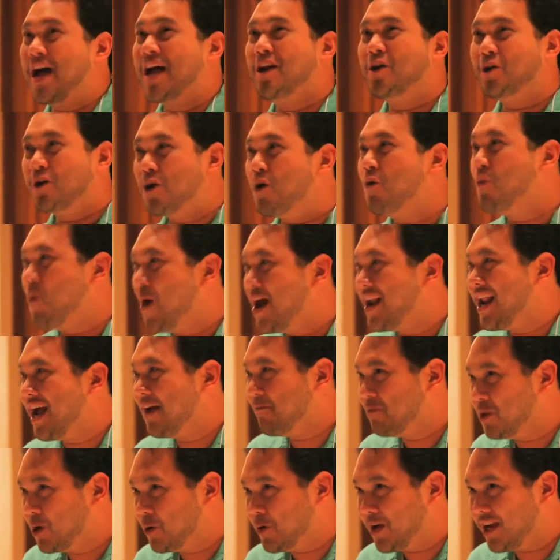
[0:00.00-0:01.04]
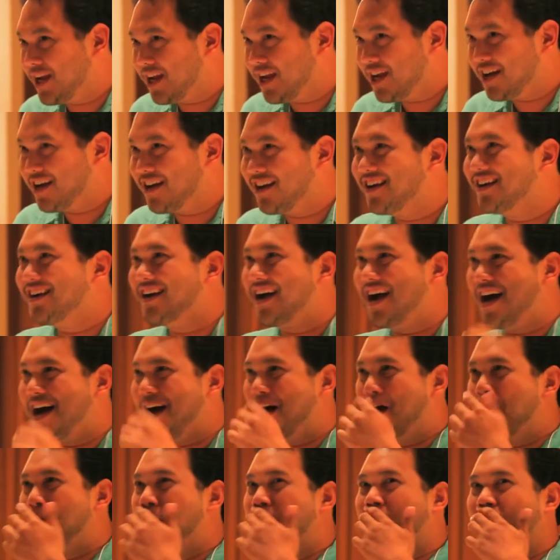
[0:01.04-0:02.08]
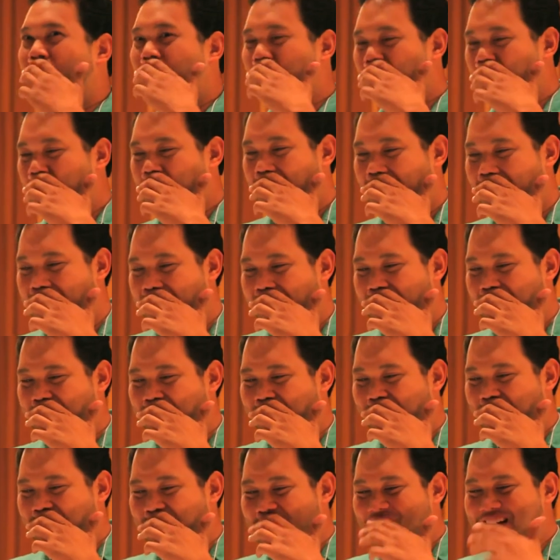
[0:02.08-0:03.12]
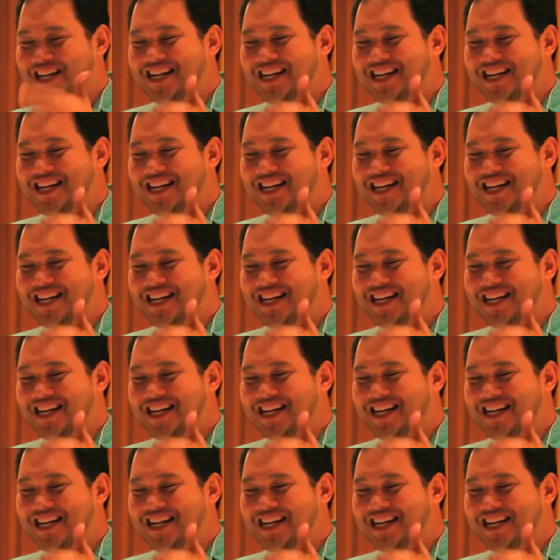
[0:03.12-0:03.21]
don't know what I'm doing here. Um, I'm,